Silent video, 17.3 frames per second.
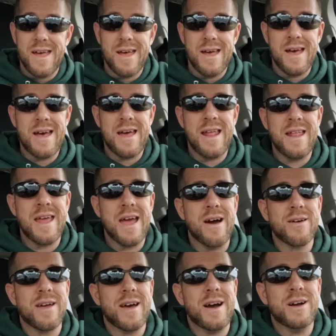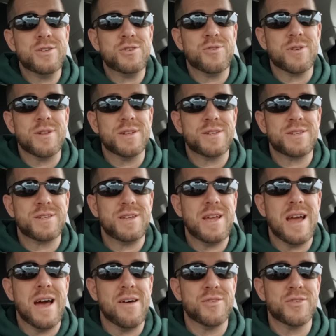And anyhow, guys, you're going to see
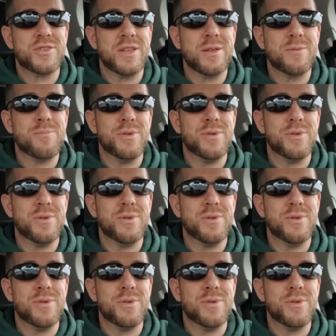how this thing